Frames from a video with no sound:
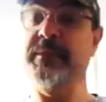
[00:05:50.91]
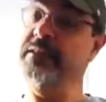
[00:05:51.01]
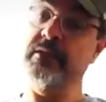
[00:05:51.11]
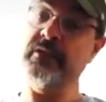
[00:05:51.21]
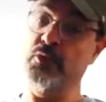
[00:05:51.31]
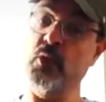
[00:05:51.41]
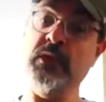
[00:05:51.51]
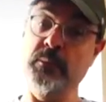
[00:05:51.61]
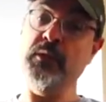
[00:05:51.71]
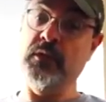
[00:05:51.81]
I mean, they're
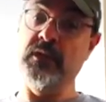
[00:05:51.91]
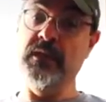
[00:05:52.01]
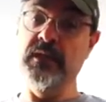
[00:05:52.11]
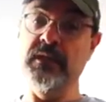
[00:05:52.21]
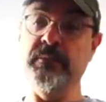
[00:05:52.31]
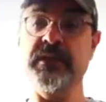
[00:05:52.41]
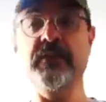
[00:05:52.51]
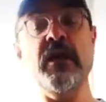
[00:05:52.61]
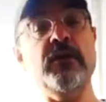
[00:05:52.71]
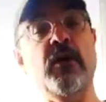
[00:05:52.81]
controllable, but they're not